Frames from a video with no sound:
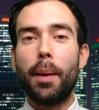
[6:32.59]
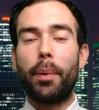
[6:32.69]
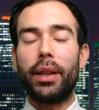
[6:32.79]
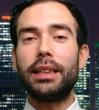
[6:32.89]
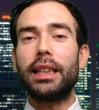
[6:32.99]

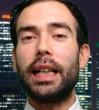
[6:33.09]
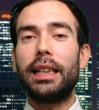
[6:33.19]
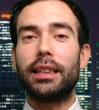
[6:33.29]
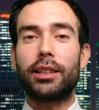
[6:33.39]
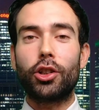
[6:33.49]
But this
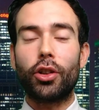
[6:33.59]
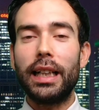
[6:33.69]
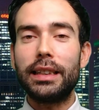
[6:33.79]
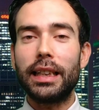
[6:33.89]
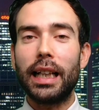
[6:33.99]
is as
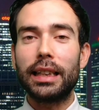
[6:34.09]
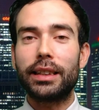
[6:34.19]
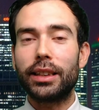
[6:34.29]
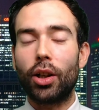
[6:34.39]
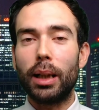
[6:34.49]
crazy as
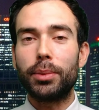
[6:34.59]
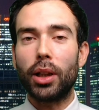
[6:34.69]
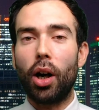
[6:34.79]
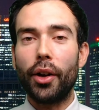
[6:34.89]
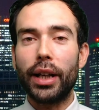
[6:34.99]
times
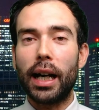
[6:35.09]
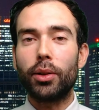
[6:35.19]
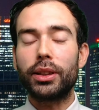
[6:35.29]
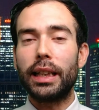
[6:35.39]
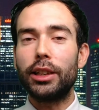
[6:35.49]
are now.
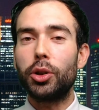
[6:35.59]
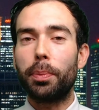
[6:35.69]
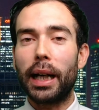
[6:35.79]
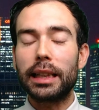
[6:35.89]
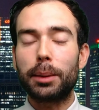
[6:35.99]
Central
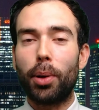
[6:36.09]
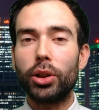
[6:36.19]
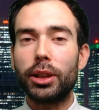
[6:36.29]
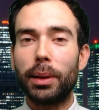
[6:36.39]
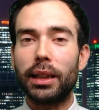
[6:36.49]
banks
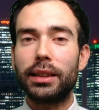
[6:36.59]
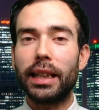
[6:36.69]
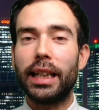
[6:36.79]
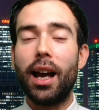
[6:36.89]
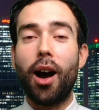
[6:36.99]

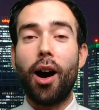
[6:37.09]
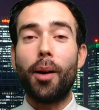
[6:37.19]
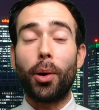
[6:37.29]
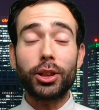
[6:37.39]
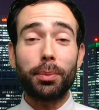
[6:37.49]

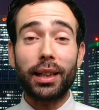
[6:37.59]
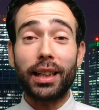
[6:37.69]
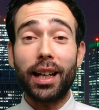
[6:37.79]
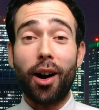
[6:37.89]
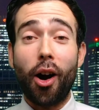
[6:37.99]

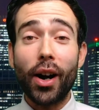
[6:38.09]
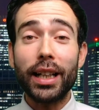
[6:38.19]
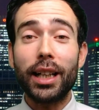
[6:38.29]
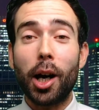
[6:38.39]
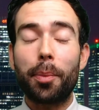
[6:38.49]
possibly
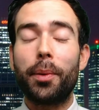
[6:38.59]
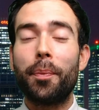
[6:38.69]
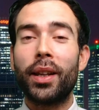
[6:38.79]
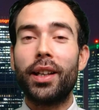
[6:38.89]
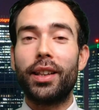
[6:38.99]
eyeing up
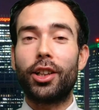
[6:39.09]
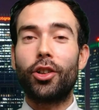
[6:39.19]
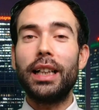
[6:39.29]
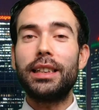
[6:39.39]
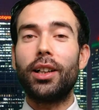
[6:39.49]
the
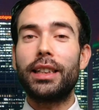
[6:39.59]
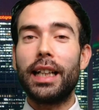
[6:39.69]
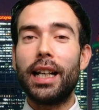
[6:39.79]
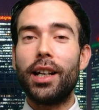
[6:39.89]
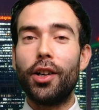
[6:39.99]
crazy
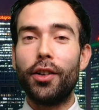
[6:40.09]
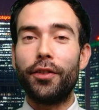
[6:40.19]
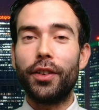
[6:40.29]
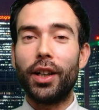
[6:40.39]
idea of